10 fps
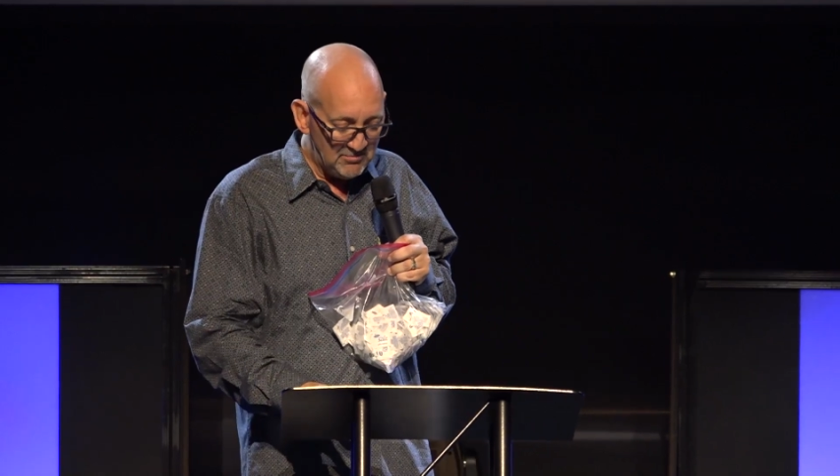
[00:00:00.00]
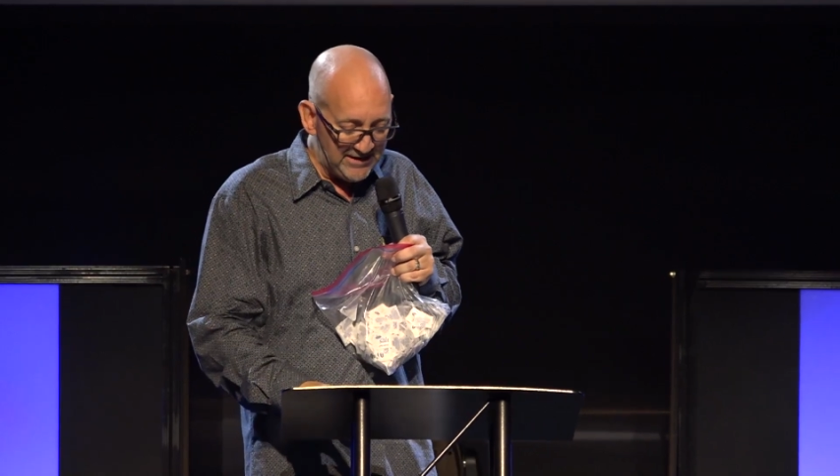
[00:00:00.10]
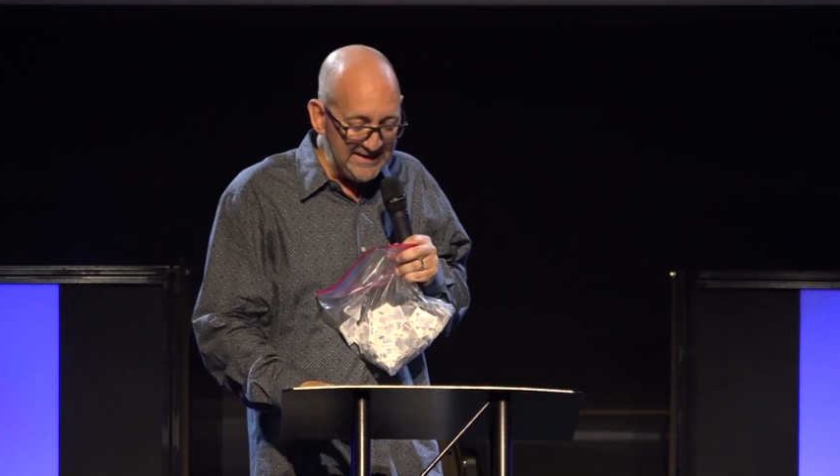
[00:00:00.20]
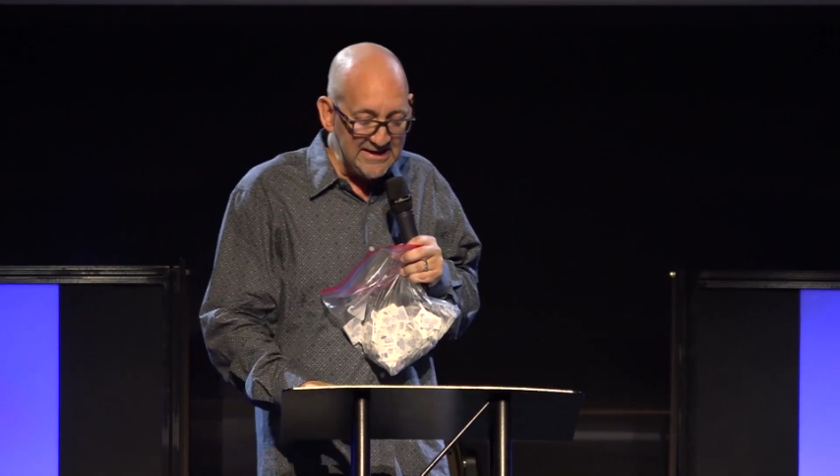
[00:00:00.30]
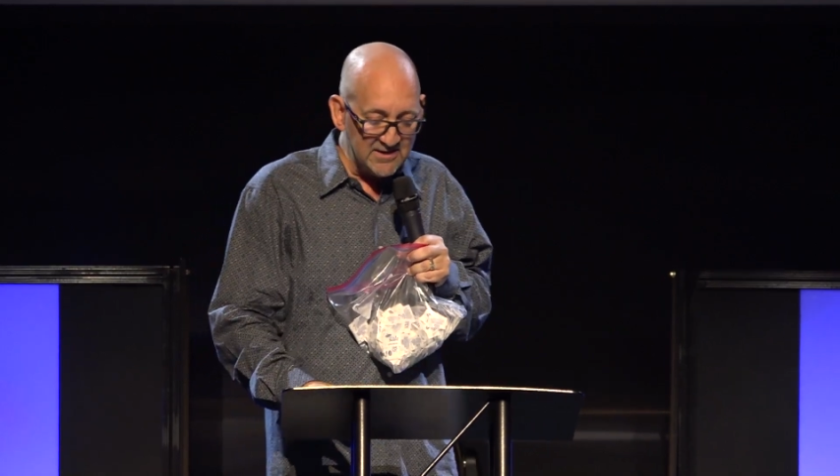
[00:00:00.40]

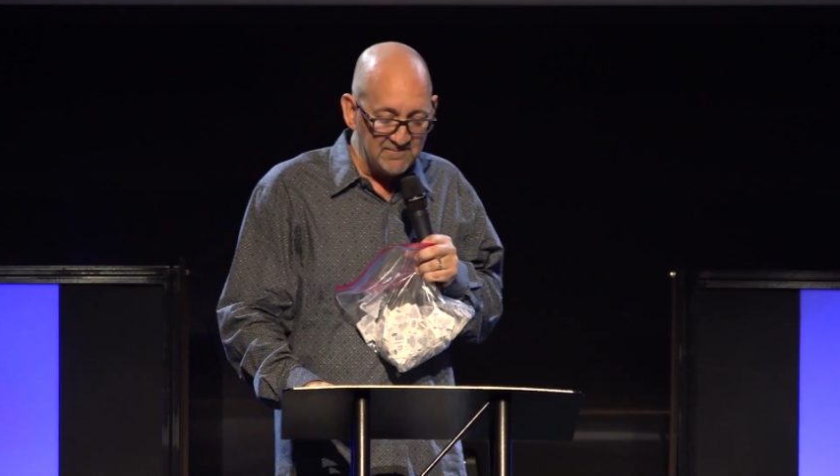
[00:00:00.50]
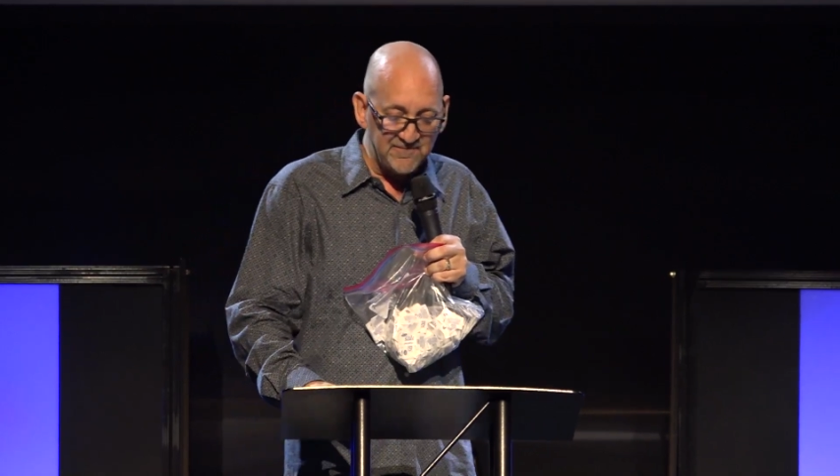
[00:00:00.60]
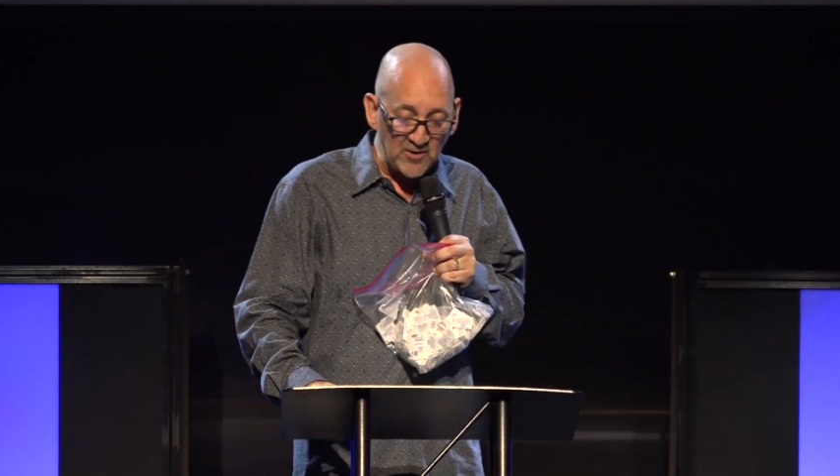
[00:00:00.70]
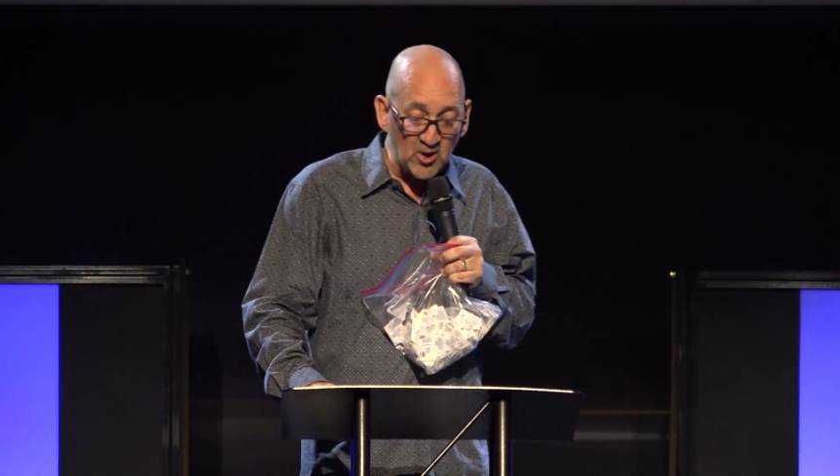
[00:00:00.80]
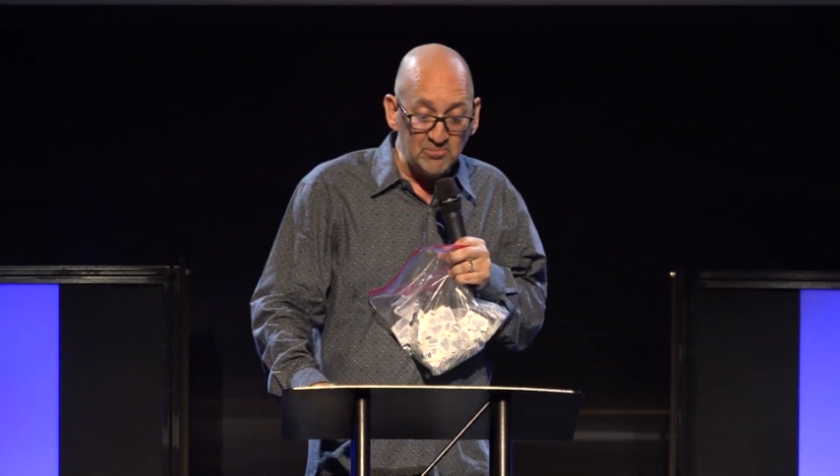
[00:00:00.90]
he
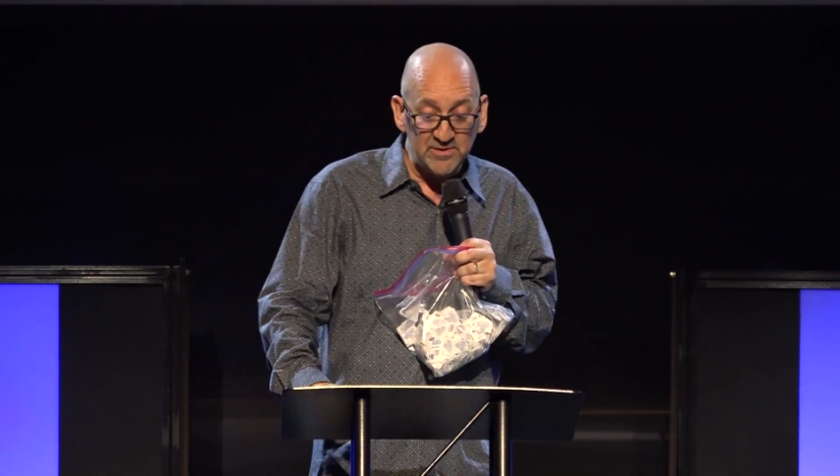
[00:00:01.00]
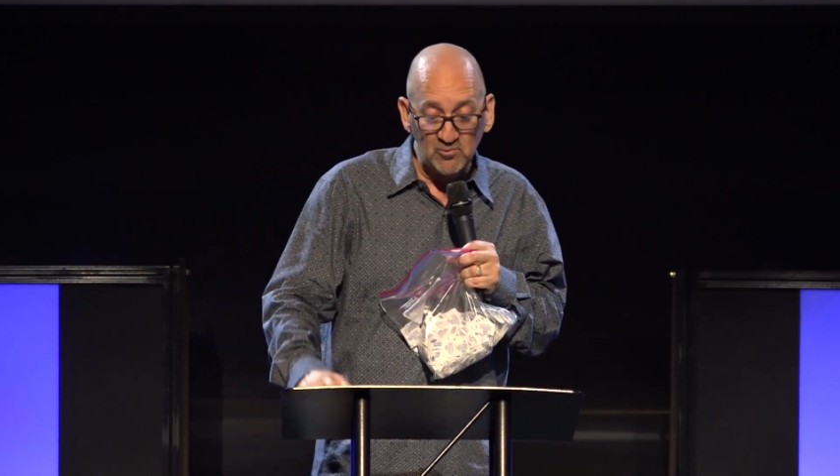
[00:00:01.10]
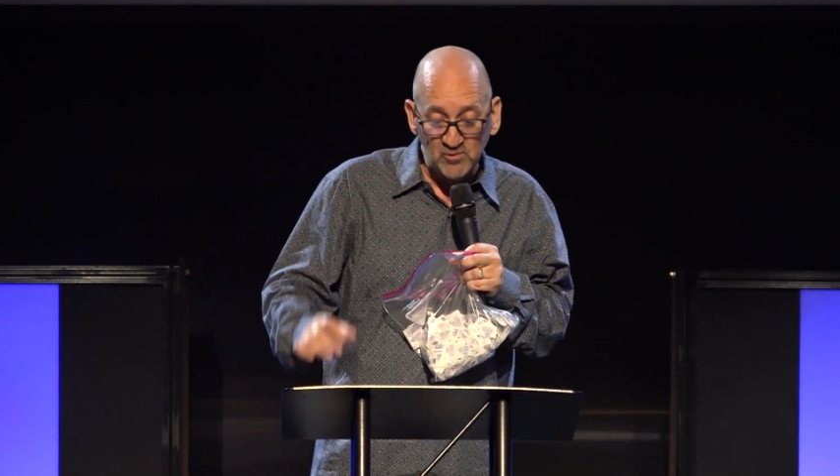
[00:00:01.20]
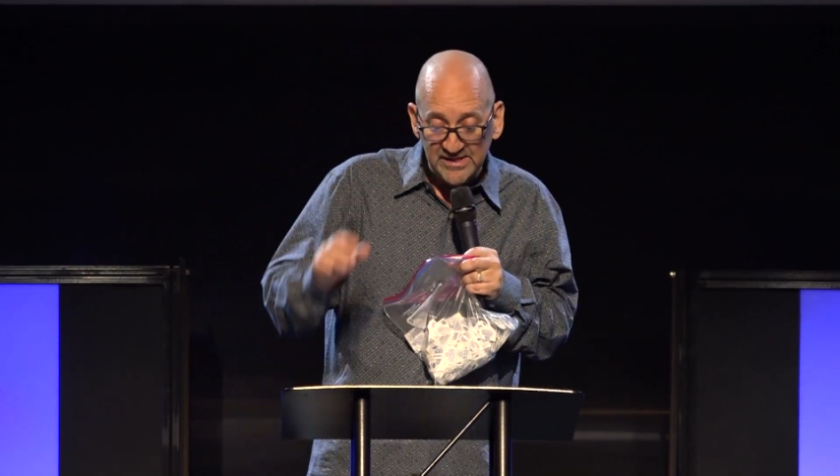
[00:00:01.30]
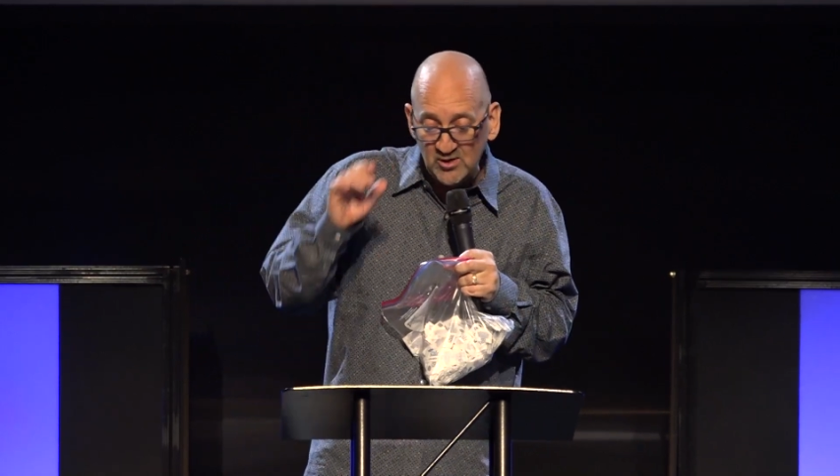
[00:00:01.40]
confirmed
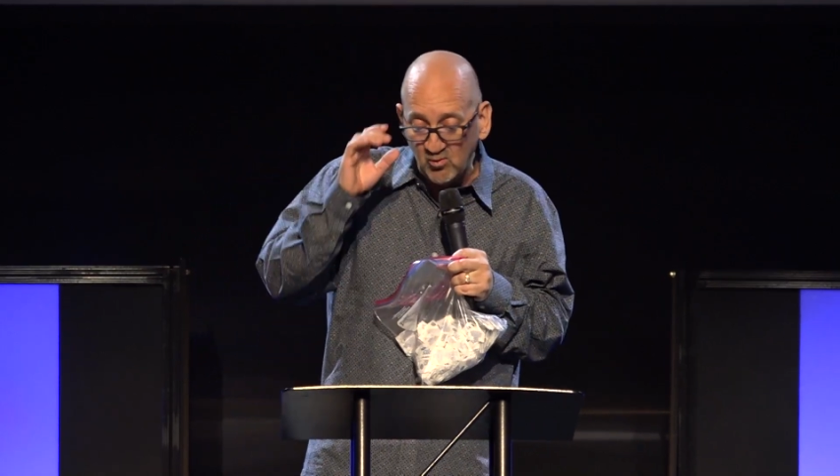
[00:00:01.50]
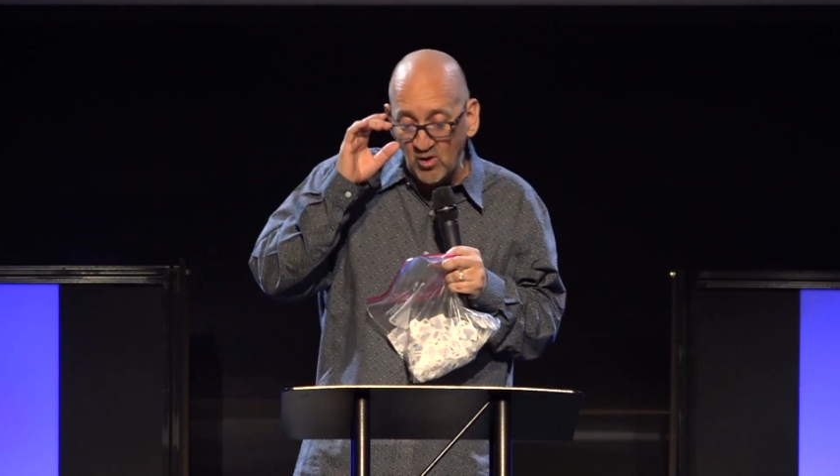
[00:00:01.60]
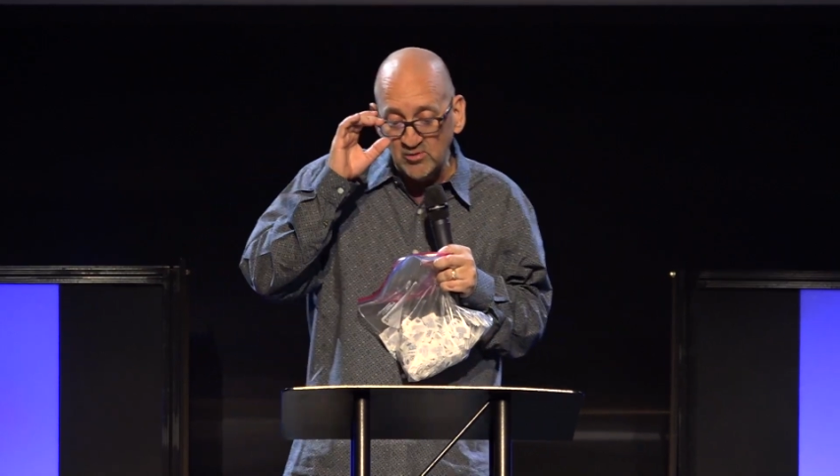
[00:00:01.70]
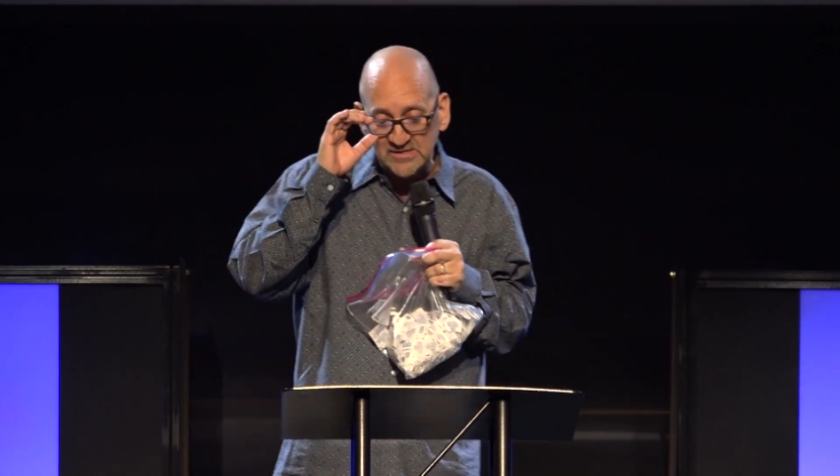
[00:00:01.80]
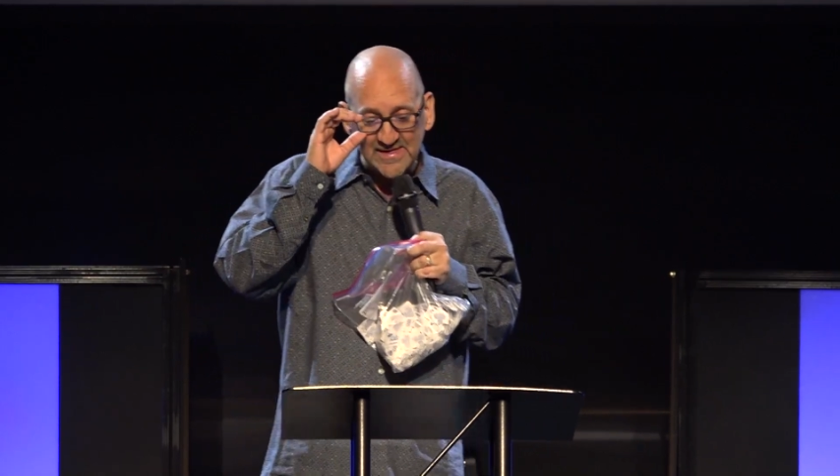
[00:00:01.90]
it when he quotes